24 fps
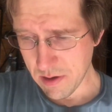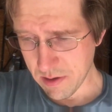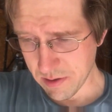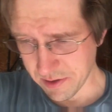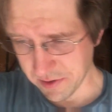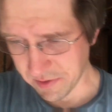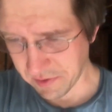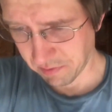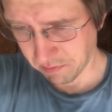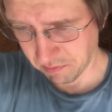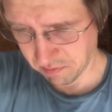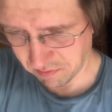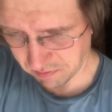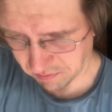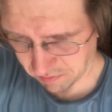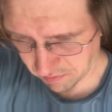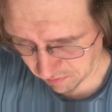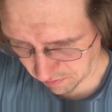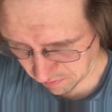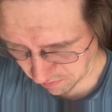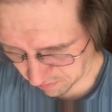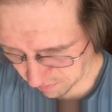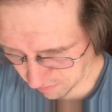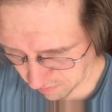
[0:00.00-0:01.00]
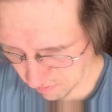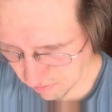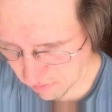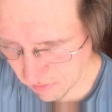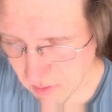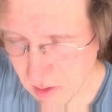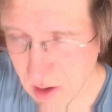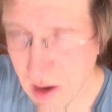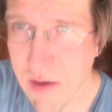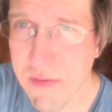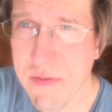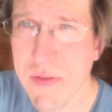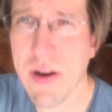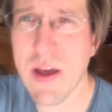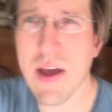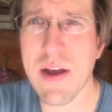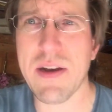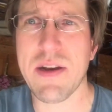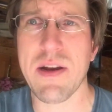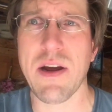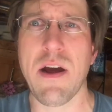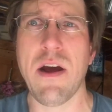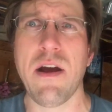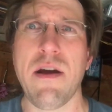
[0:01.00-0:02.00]
Just haven't
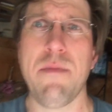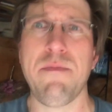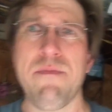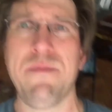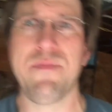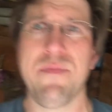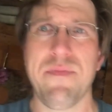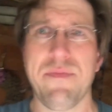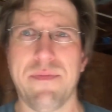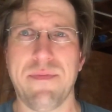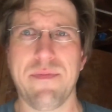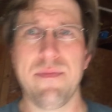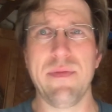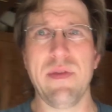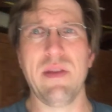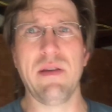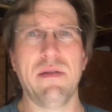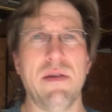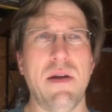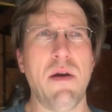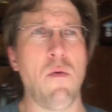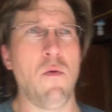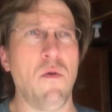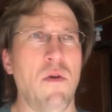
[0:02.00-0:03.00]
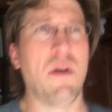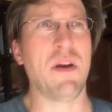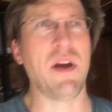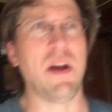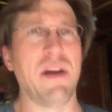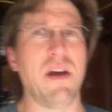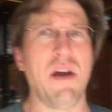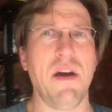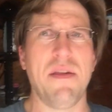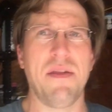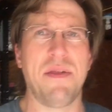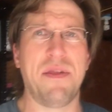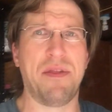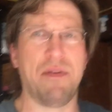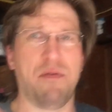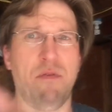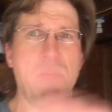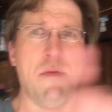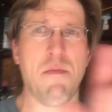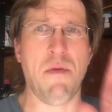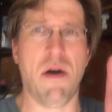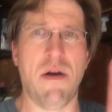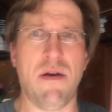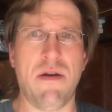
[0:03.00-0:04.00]
had time. At work I got
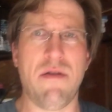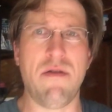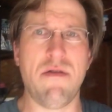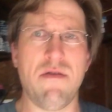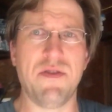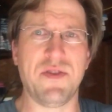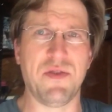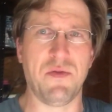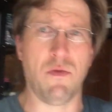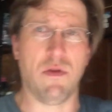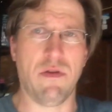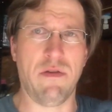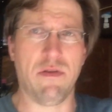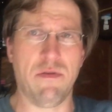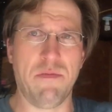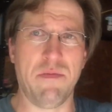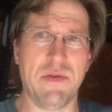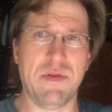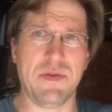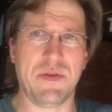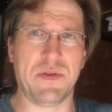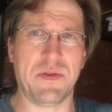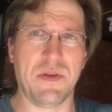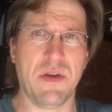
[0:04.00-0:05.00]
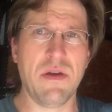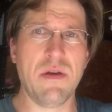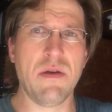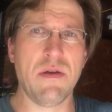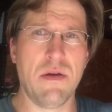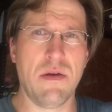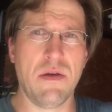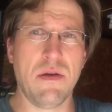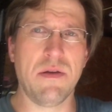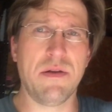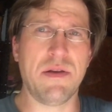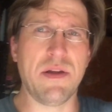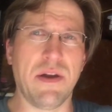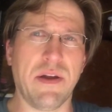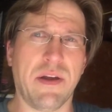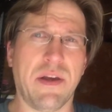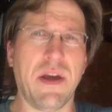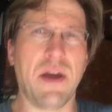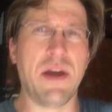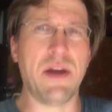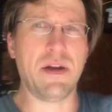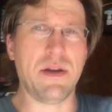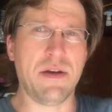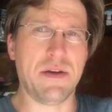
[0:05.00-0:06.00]
3 monitors, and one of them is
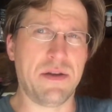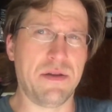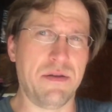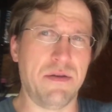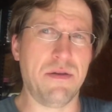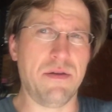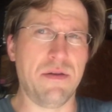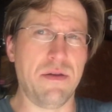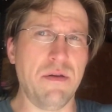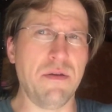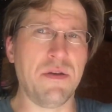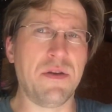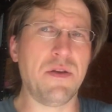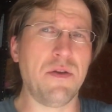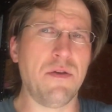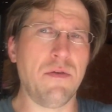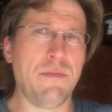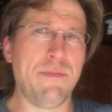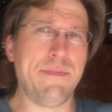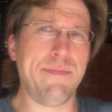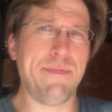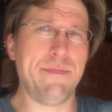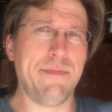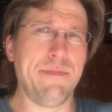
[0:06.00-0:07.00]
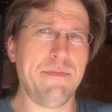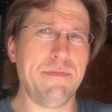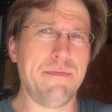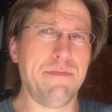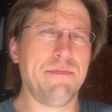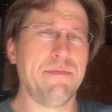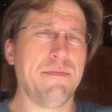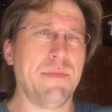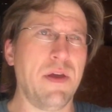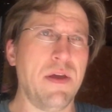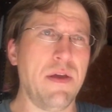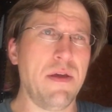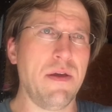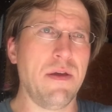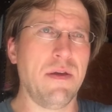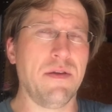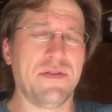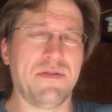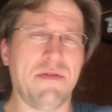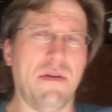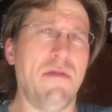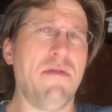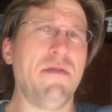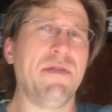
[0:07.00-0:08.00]
dedicated to YouTube.
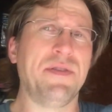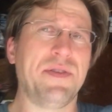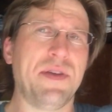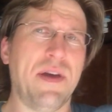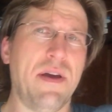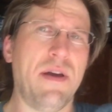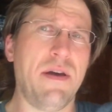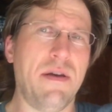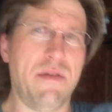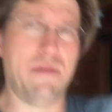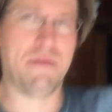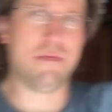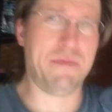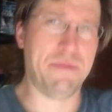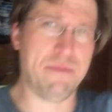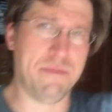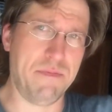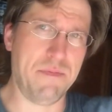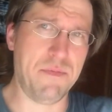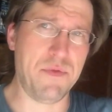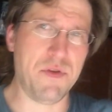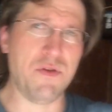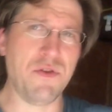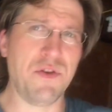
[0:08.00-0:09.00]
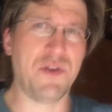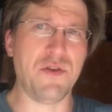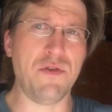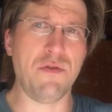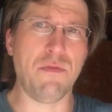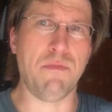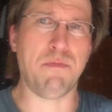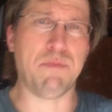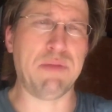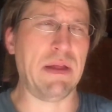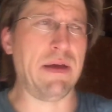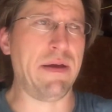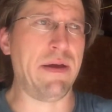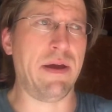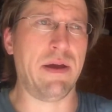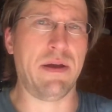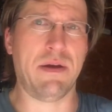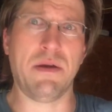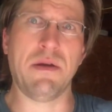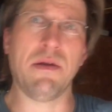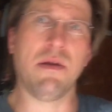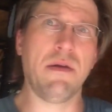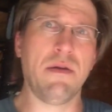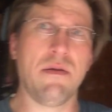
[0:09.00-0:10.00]
So I always have YouTube
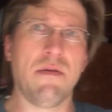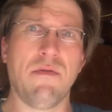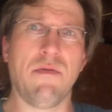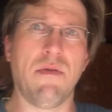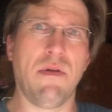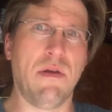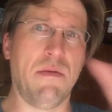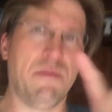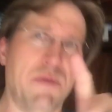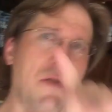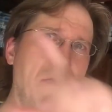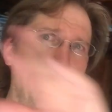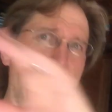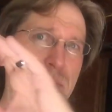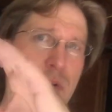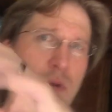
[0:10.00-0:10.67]
playing while I'm doing